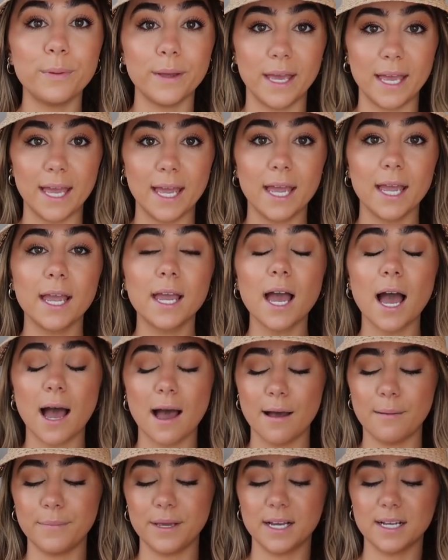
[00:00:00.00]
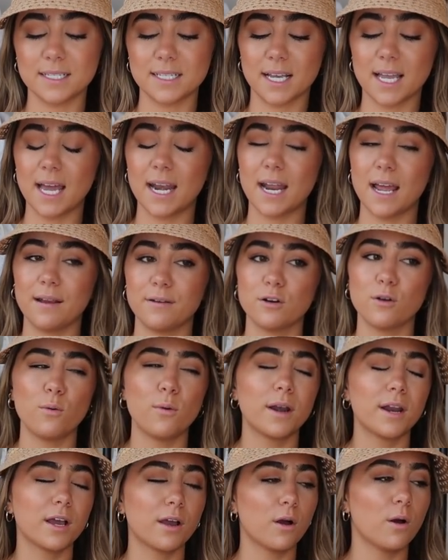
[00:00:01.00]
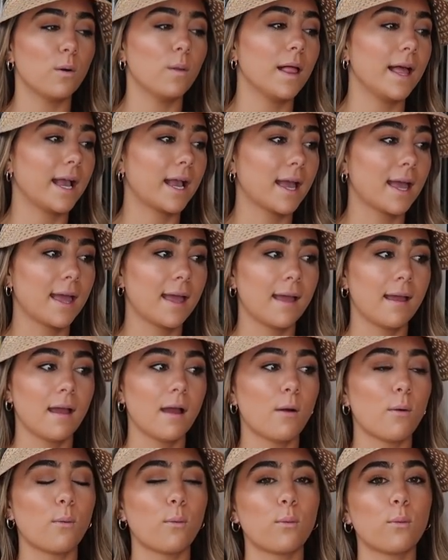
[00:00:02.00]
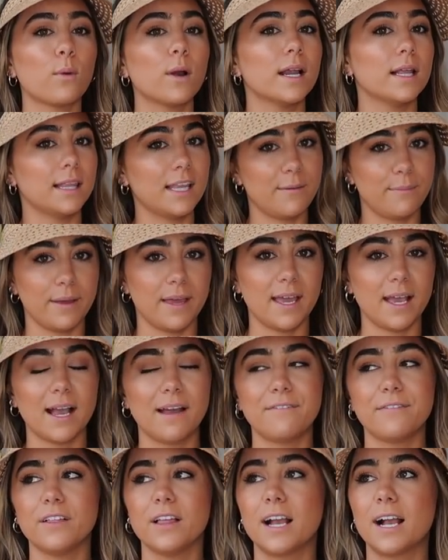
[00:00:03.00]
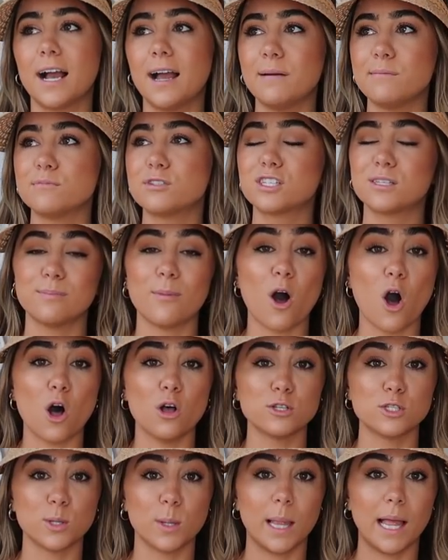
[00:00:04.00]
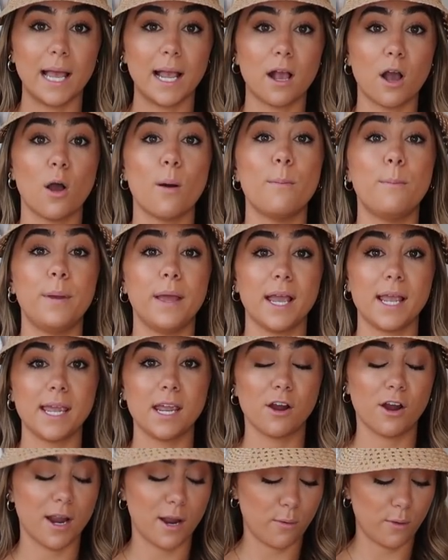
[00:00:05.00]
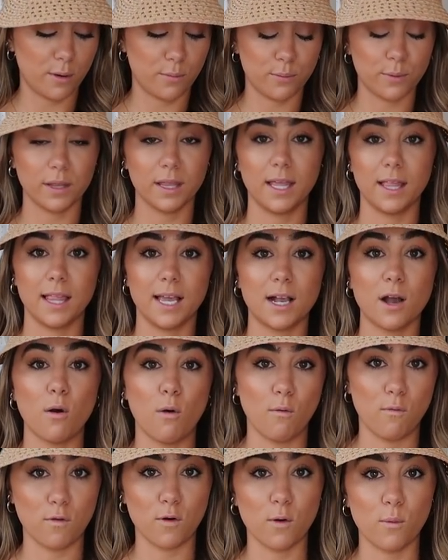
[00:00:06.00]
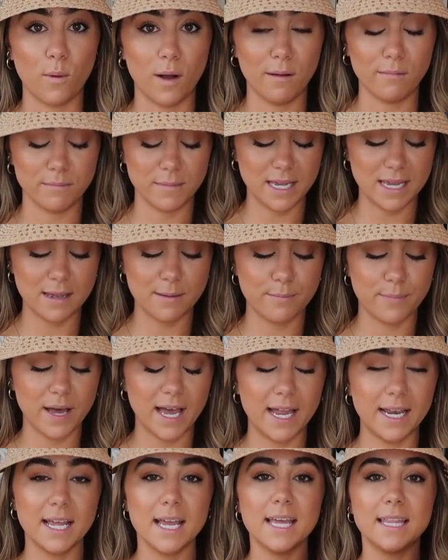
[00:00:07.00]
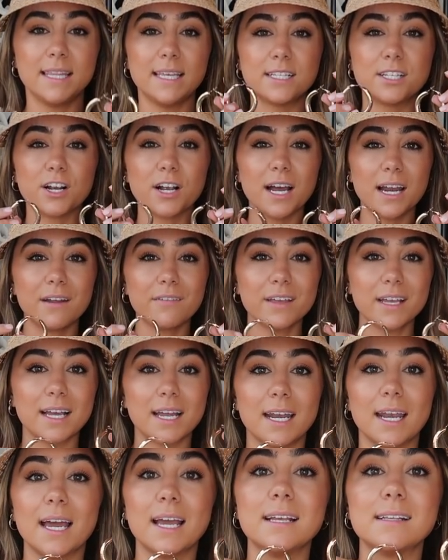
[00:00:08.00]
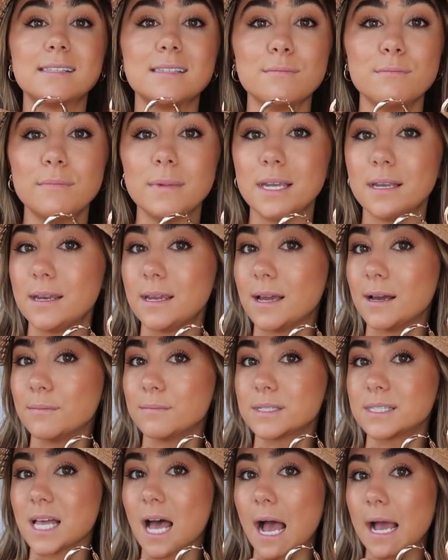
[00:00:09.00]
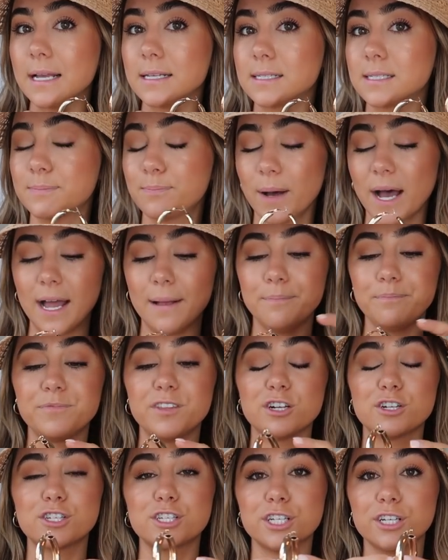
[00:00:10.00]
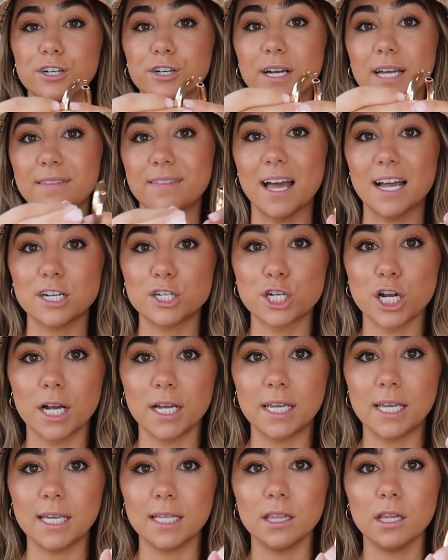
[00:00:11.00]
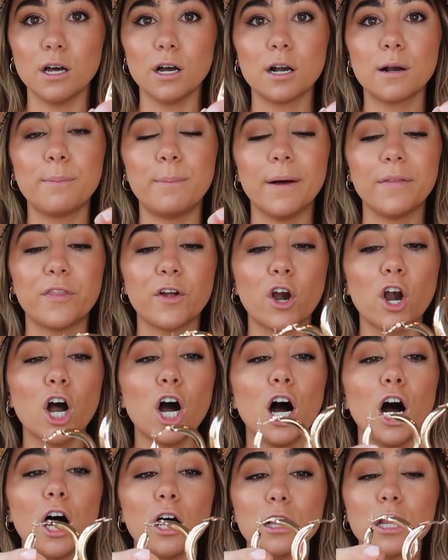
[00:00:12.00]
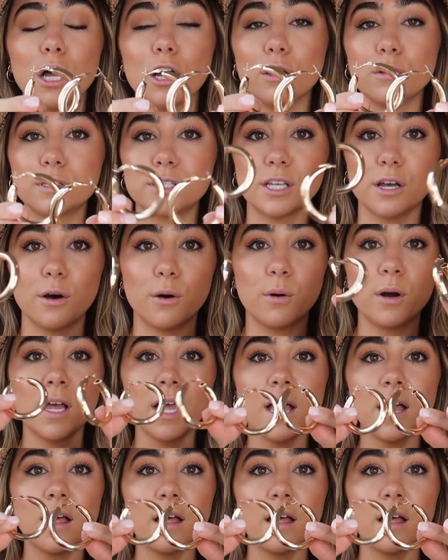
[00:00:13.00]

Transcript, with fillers: big um, because again, I don't want to go like really big. I feel like I'm small, so like a big earring would really like overwhelm me, but these are kind of like a nice medium size, but they're still get that chunky look, but they're hollow. So